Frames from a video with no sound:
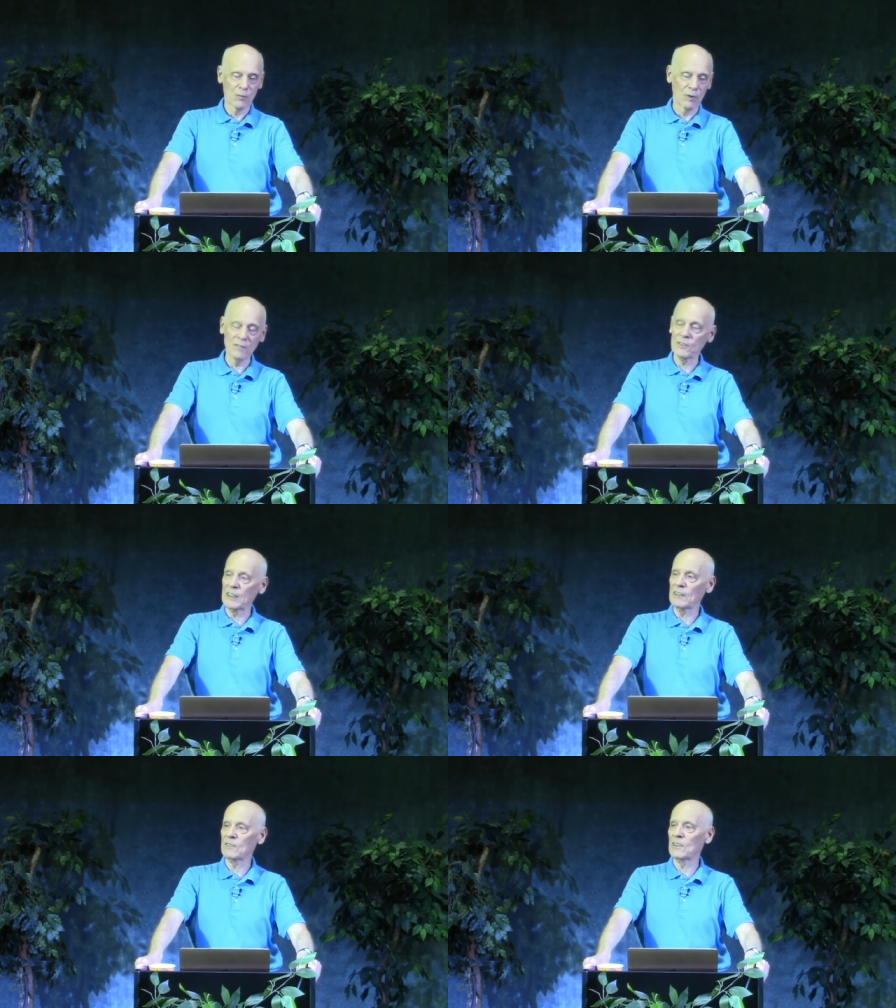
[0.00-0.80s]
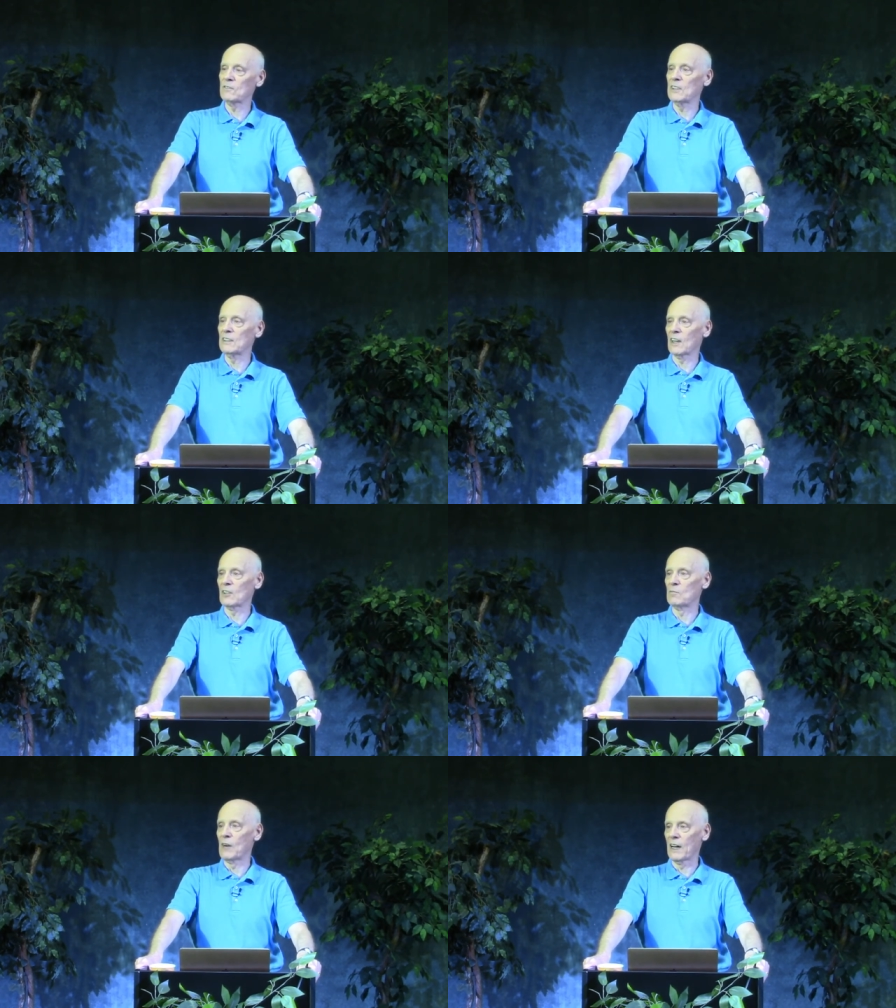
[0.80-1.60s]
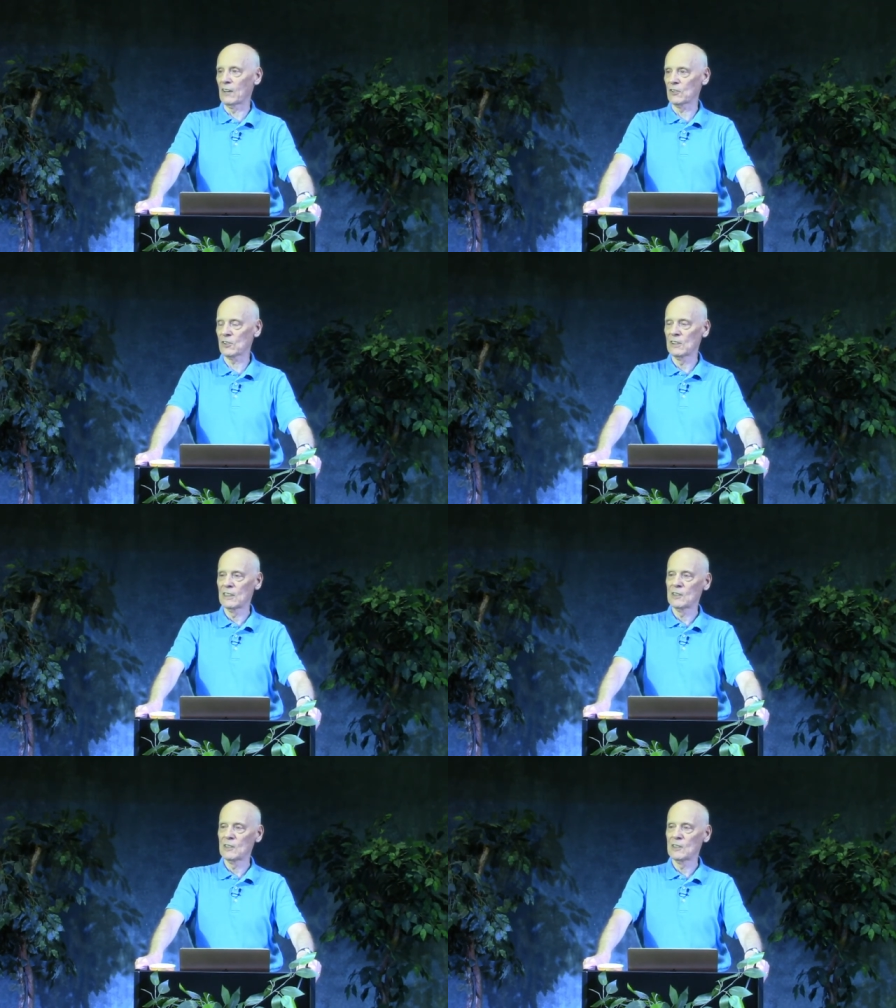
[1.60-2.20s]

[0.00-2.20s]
roughly 1,500 miles